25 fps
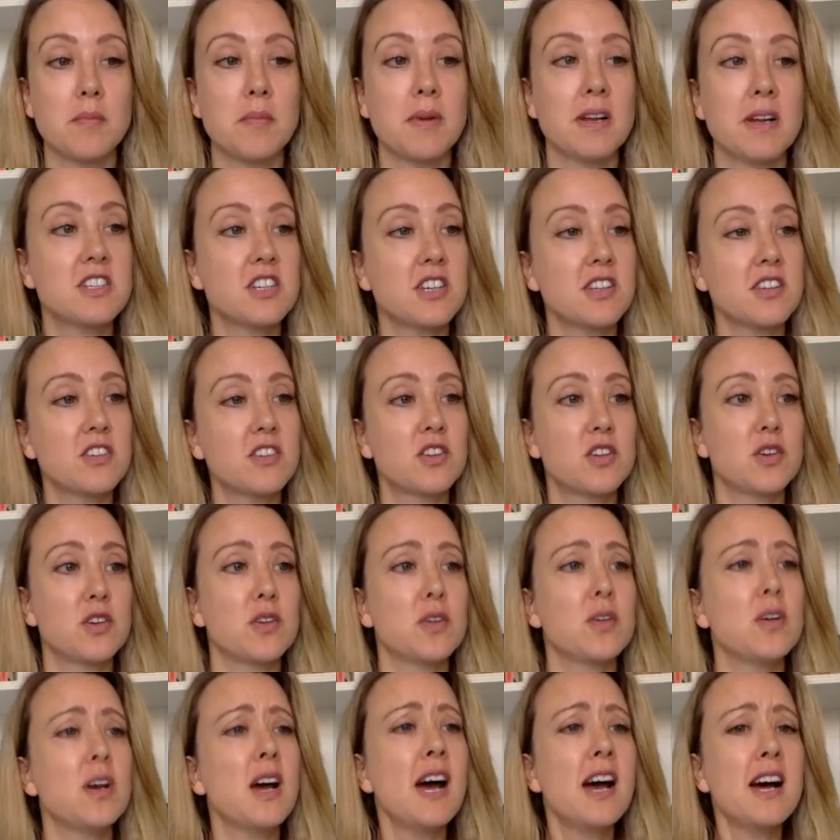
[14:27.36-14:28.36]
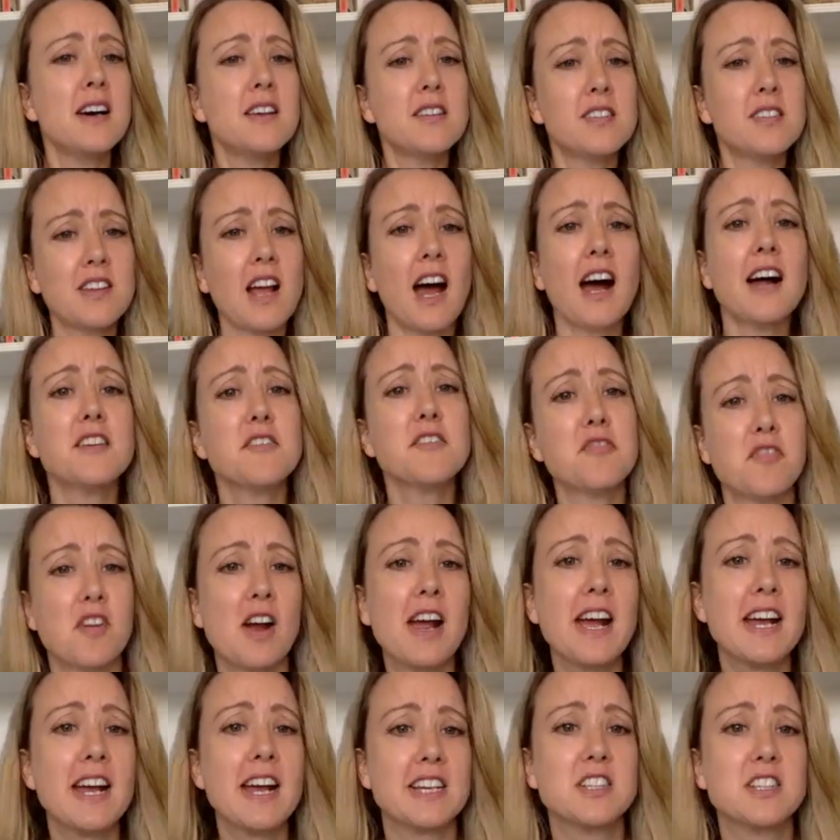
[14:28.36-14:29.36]
just to start
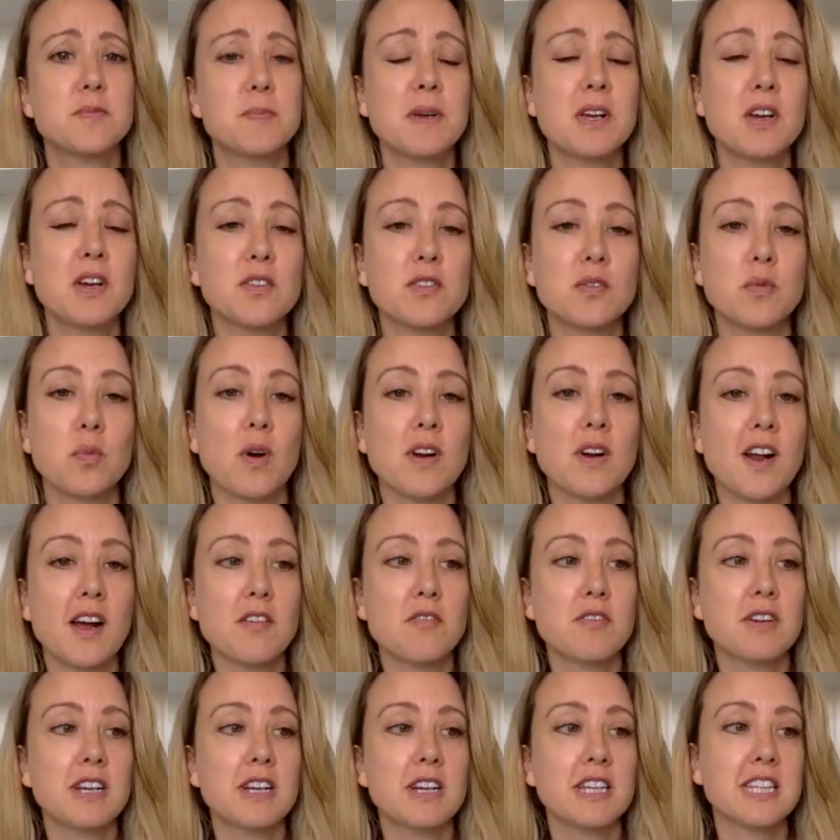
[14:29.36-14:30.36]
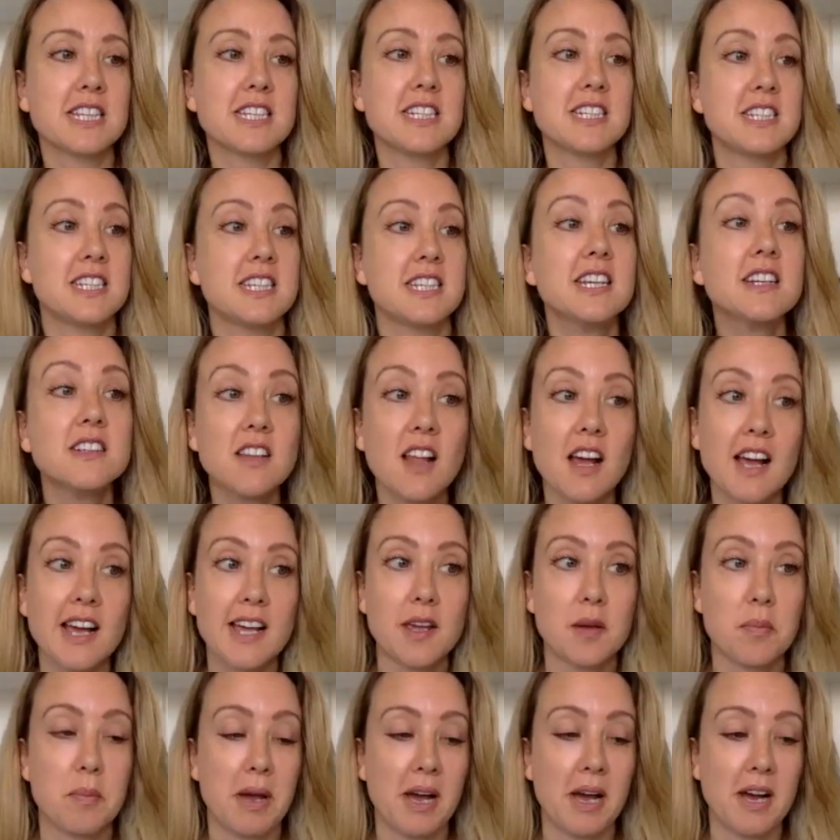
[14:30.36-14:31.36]
afresh, because what I really did like
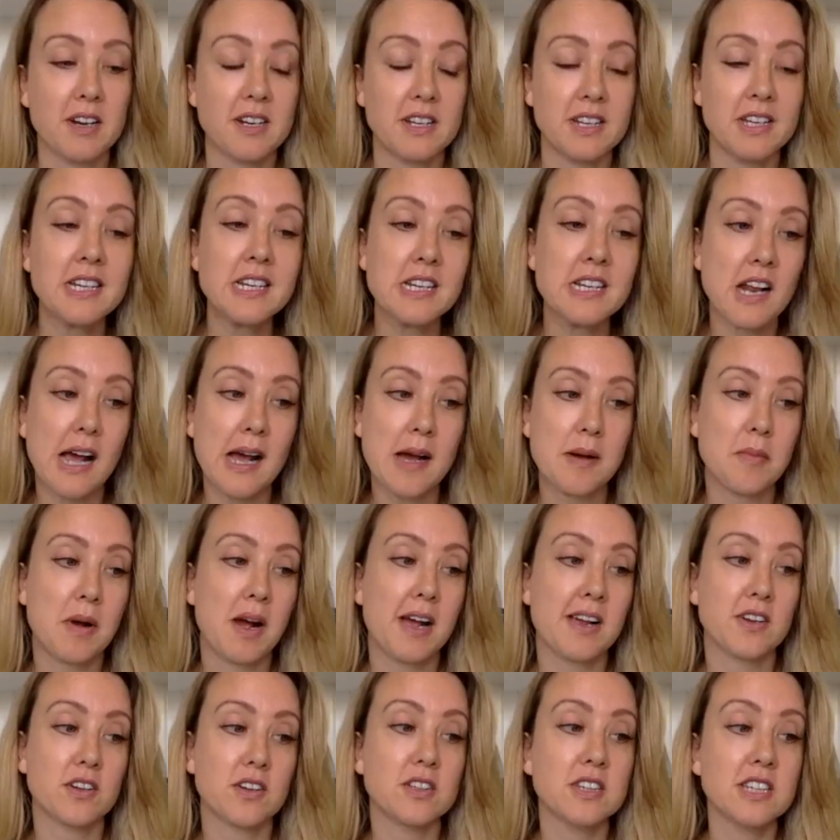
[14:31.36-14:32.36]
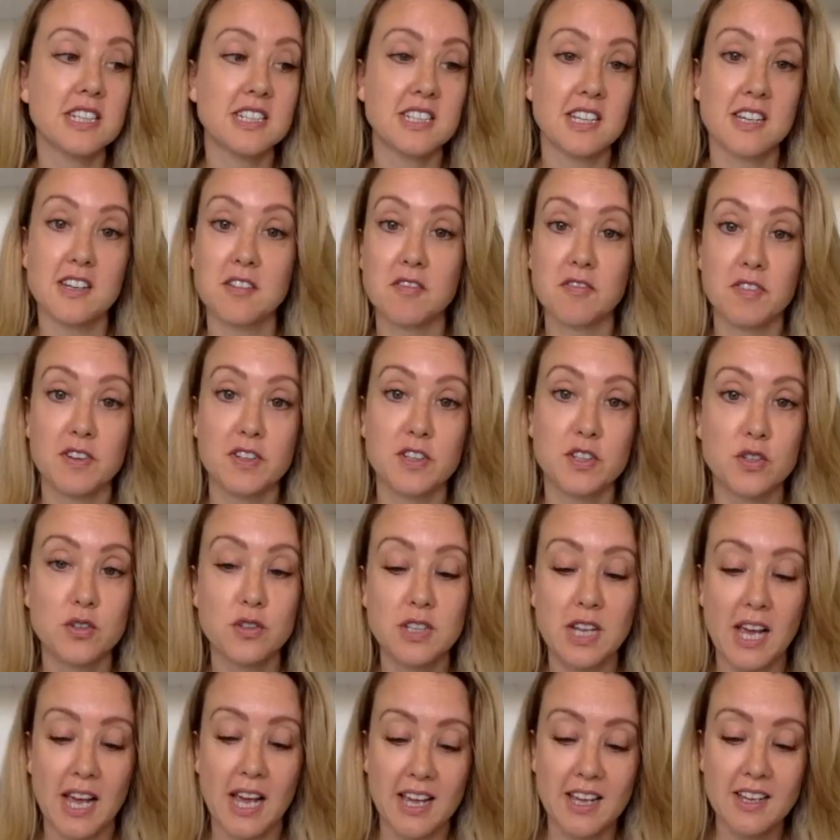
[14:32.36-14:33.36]
about it, I only did it for 2
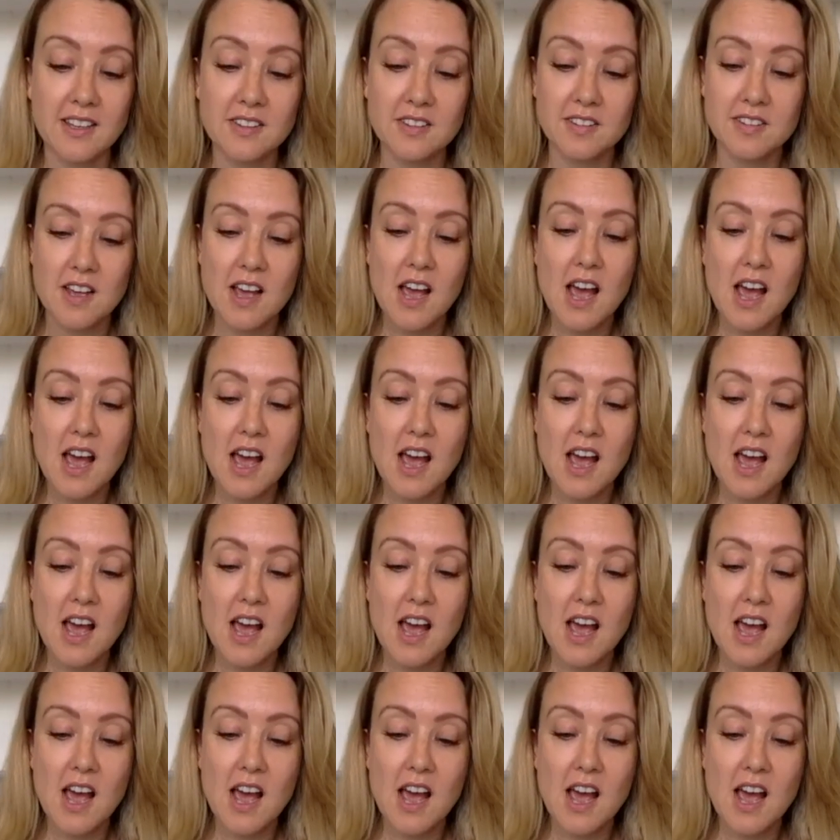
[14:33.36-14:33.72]
days.